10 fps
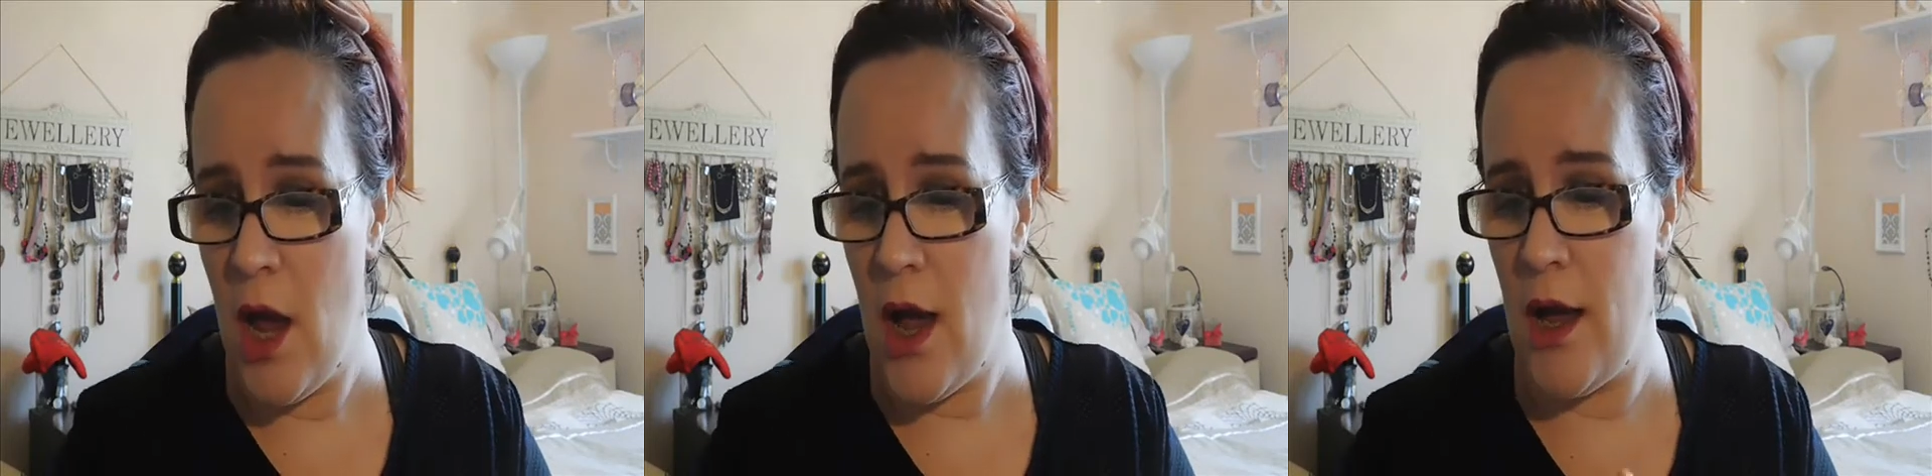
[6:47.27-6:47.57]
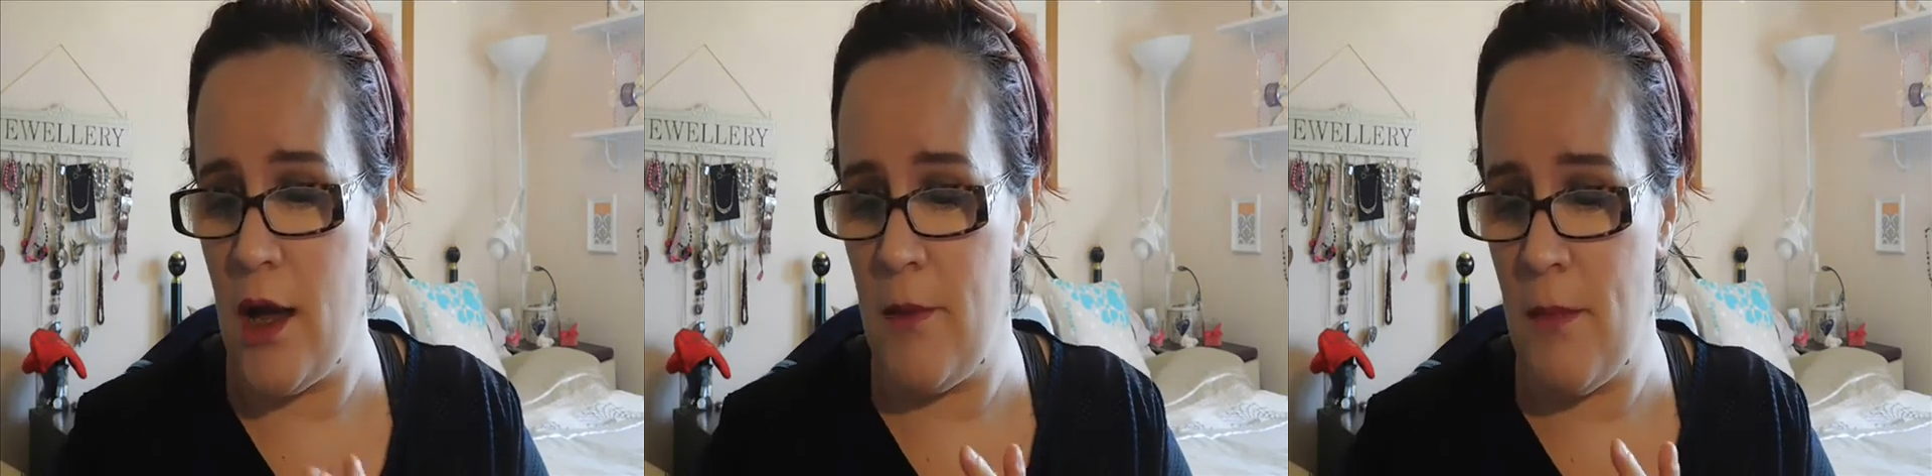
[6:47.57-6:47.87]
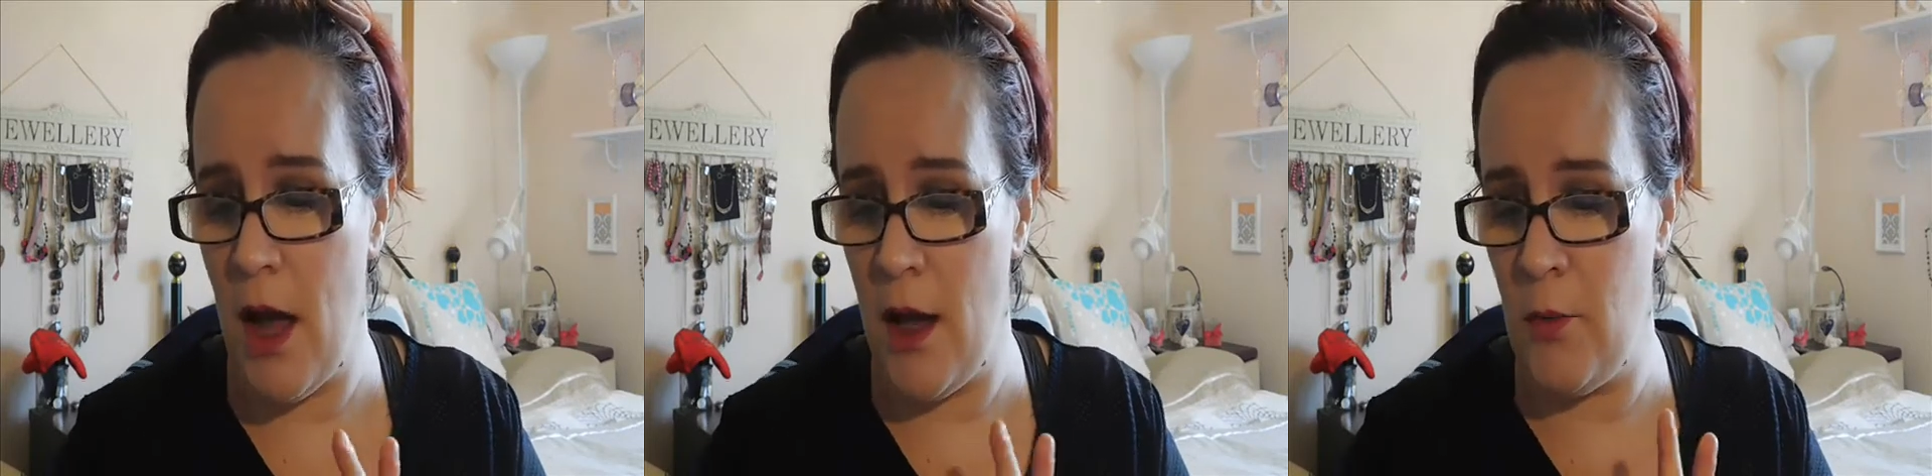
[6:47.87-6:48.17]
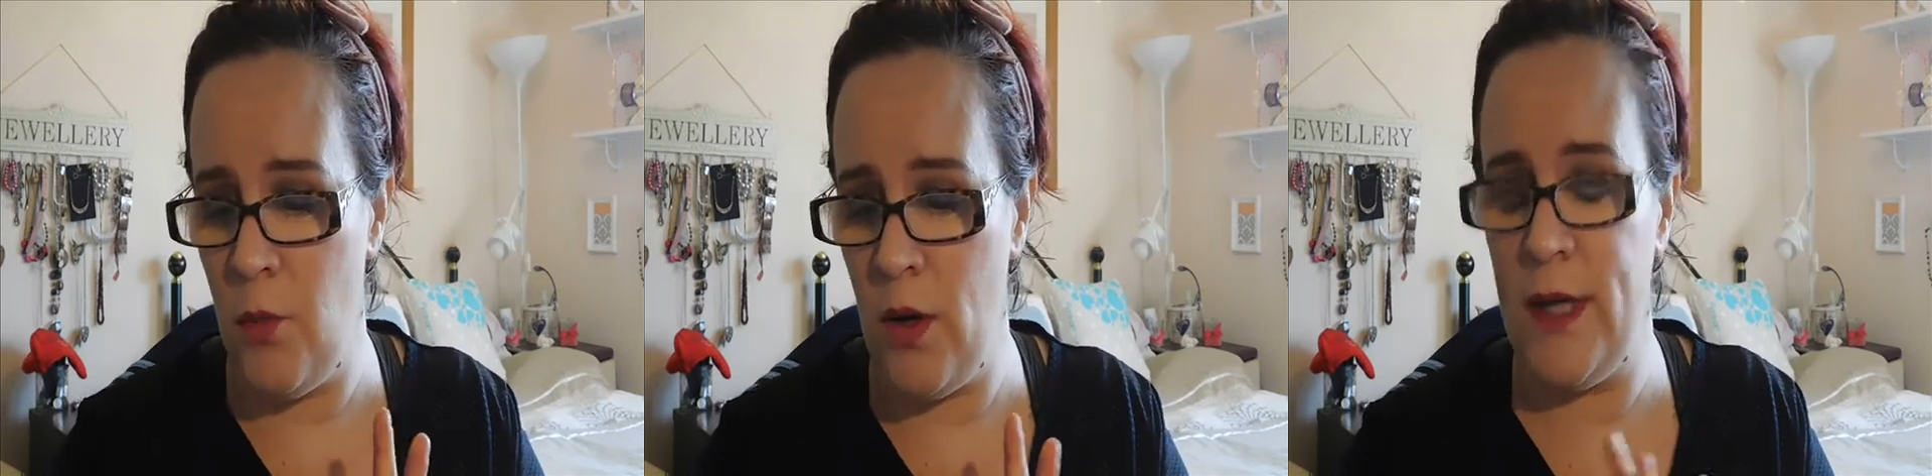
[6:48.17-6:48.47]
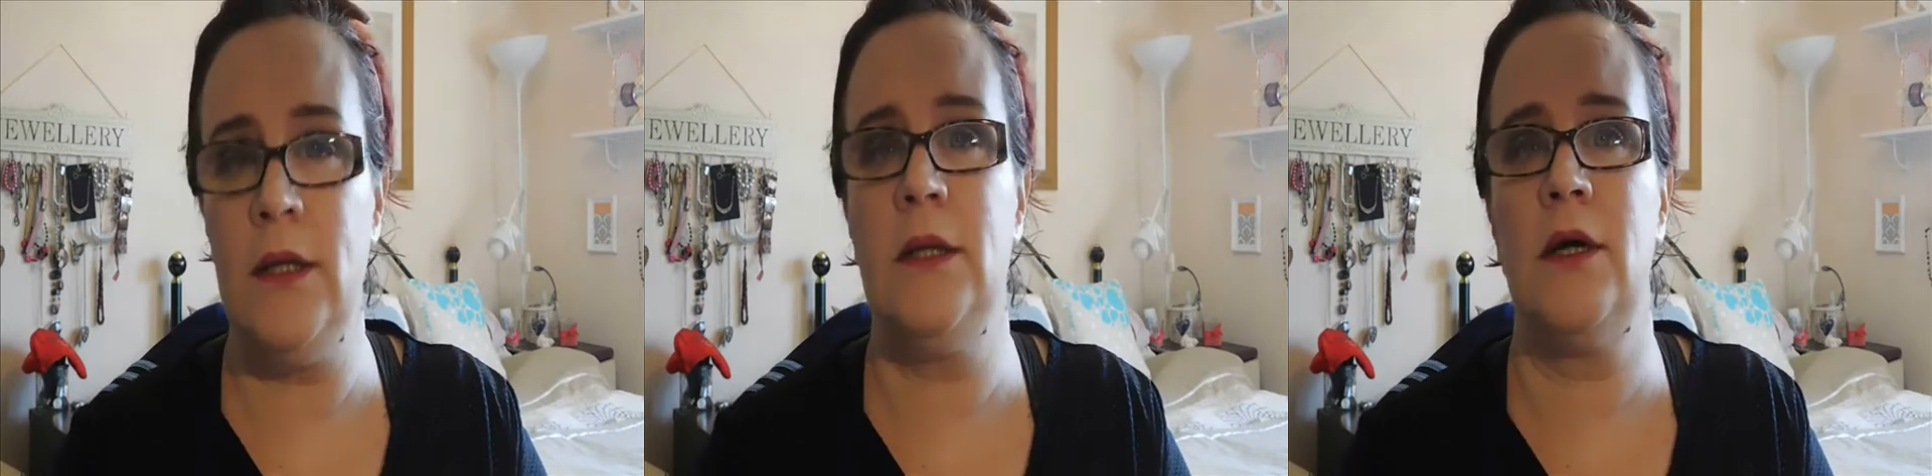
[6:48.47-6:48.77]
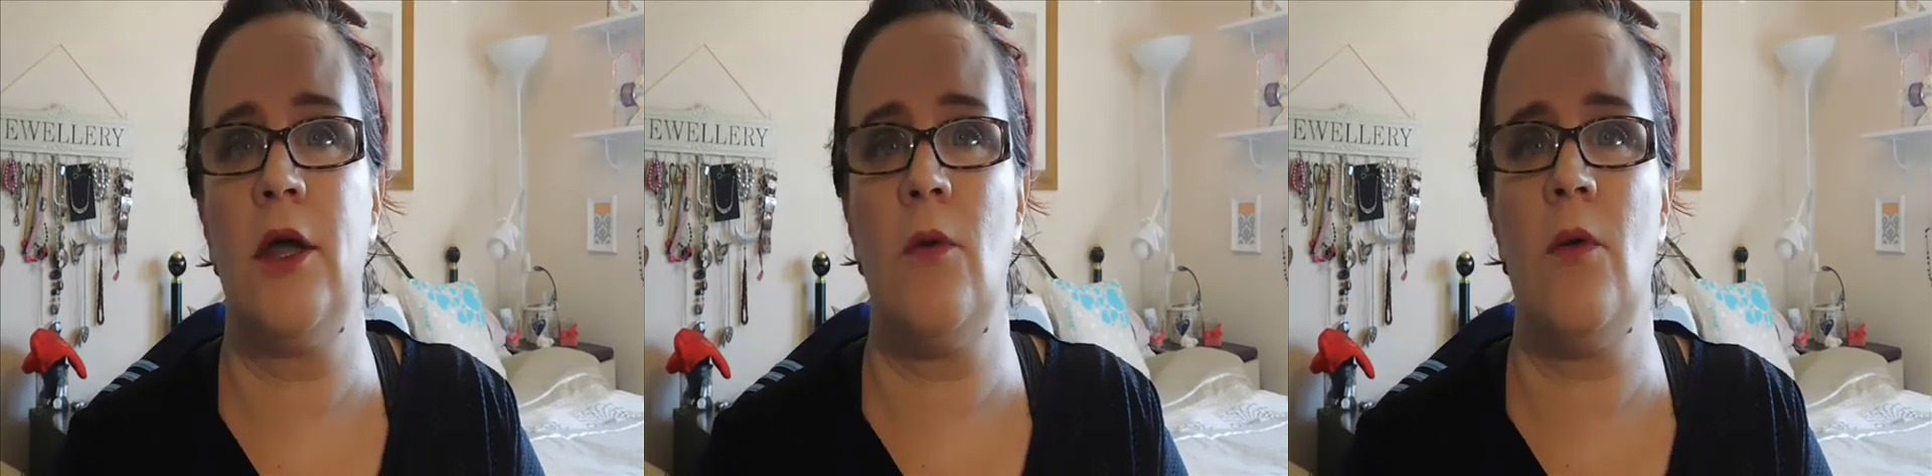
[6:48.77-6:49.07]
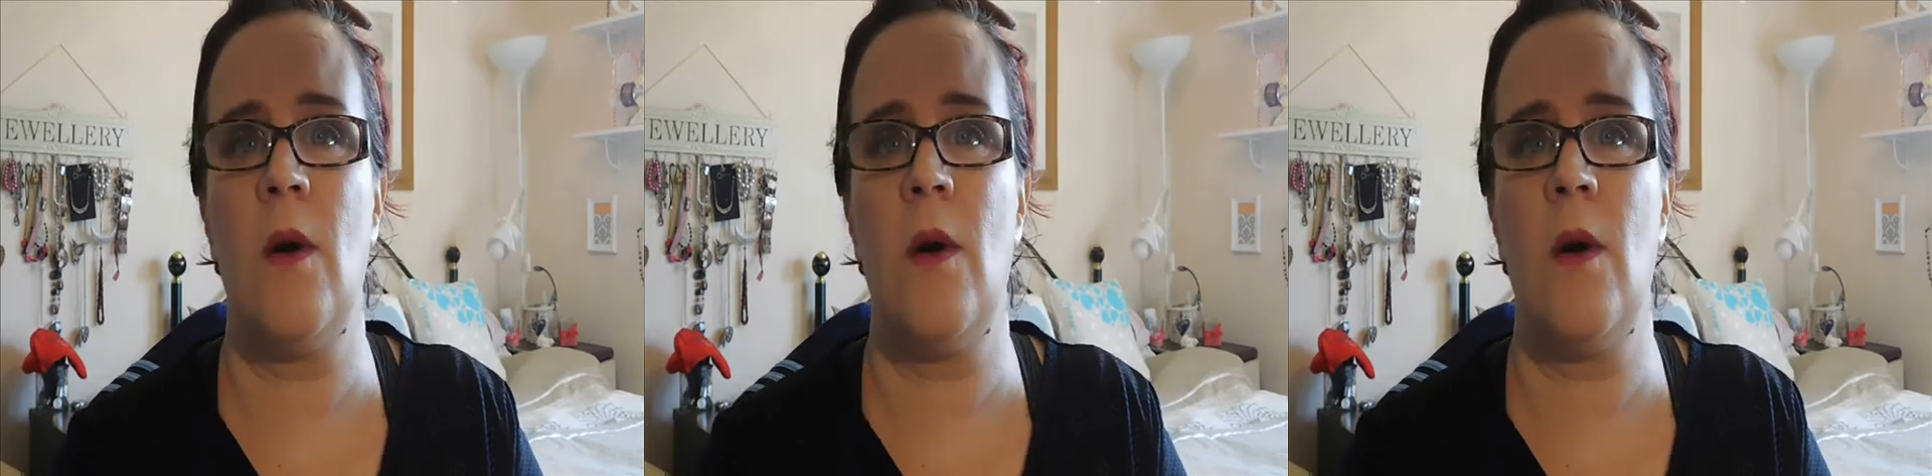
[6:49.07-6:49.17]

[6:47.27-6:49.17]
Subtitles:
I will go